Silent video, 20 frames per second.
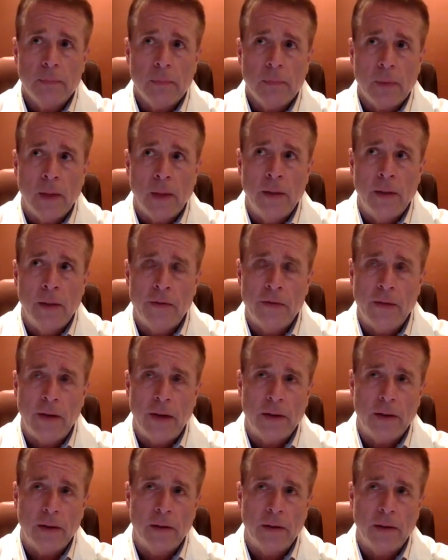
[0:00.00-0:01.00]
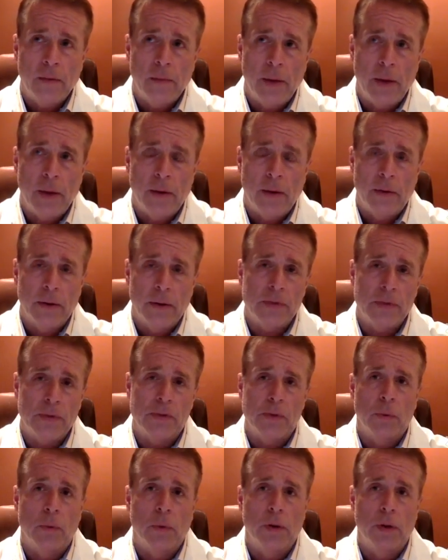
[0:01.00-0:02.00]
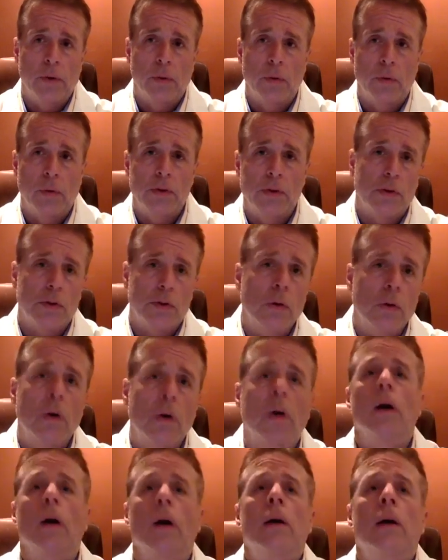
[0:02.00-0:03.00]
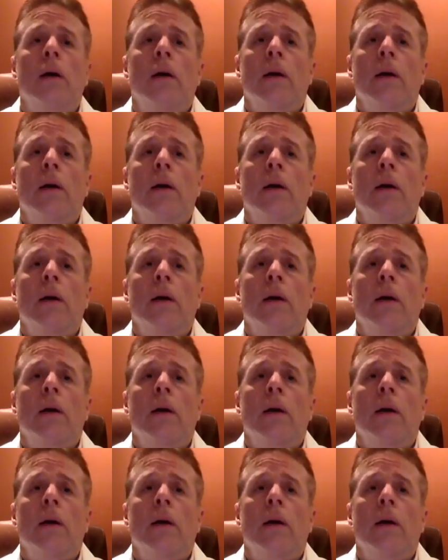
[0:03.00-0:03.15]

And the fact of the matter is that when you restore